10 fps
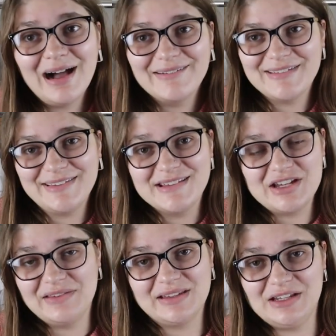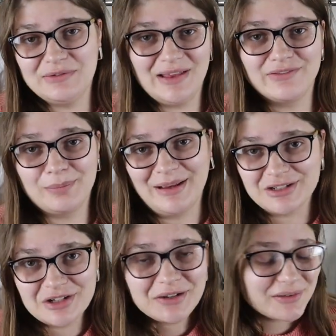obviously Jen's gonna use that for
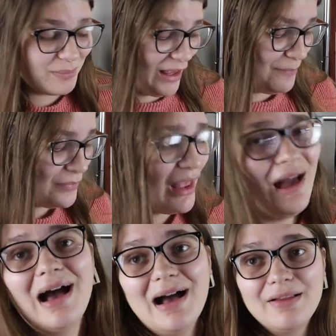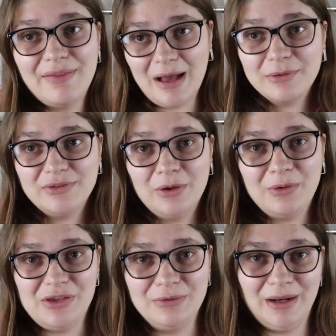pictures, but that was so
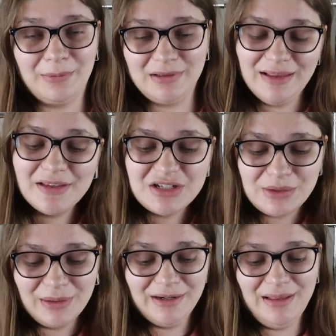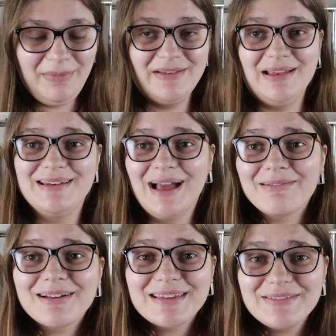cute. I'm glad that she wanted it because I did
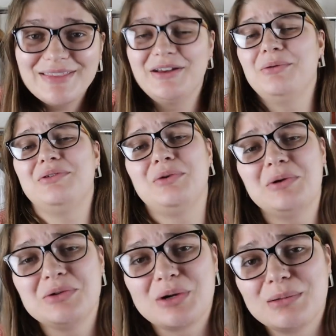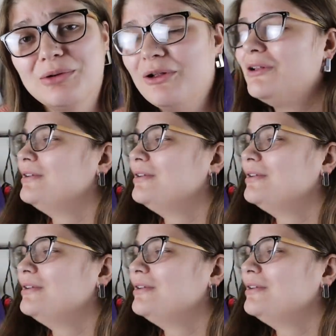not want to leave it there. It was so adorable.